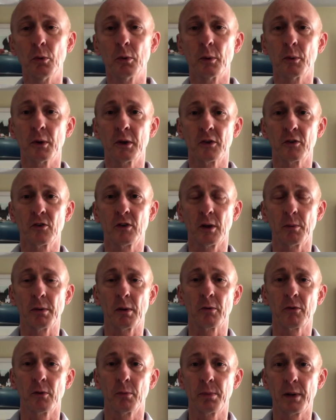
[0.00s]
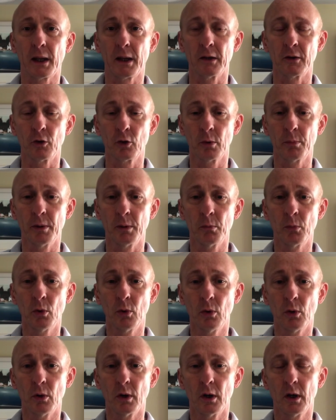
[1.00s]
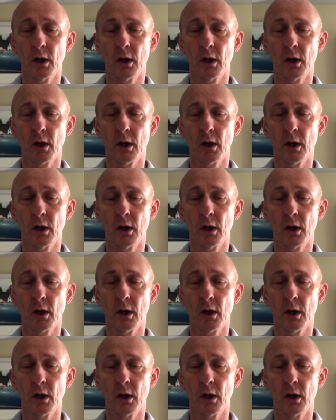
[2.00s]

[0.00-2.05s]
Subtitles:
We were going to step up to the plate and do a bit more.